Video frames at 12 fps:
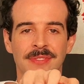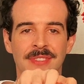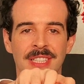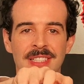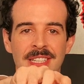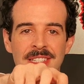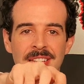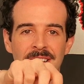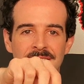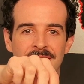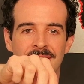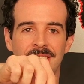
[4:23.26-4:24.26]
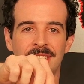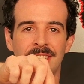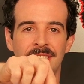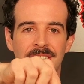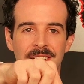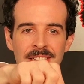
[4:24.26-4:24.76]
See that?
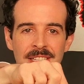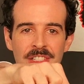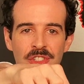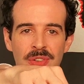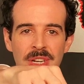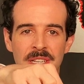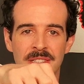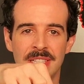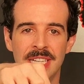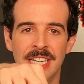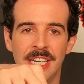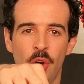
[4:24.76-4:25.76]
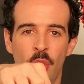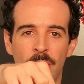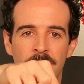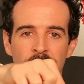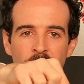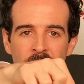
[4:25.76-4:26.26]
The tree is leaning
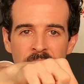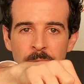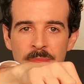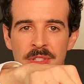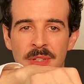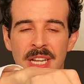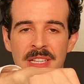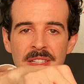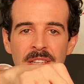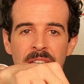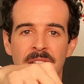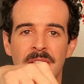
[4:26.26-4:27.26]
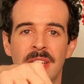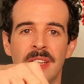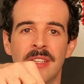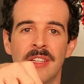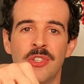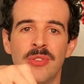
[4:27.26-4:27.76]
over for him so that
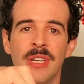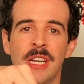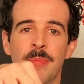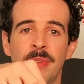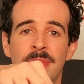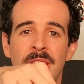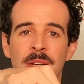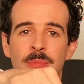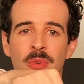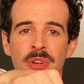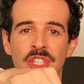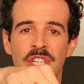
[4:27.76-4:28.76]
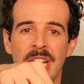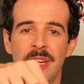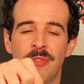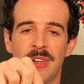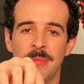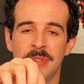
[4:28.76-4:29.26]
the tree can provide more shade
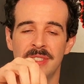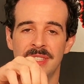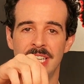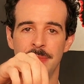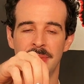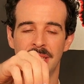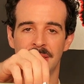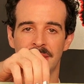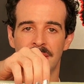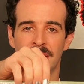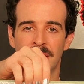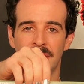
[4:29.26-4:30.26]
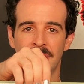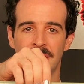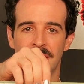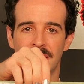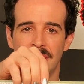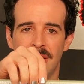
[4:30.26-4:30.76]
for him to sleep in.
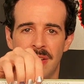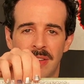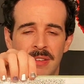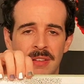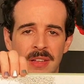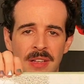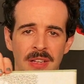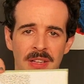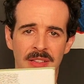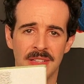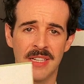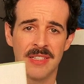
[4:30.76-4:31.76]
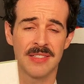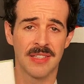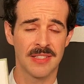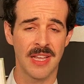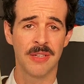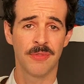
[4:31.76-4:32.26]
Oh, that is a
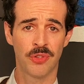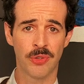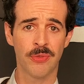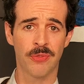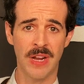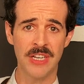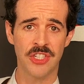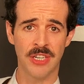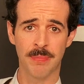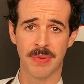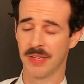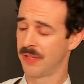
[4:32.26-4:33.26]
sign of true friendship.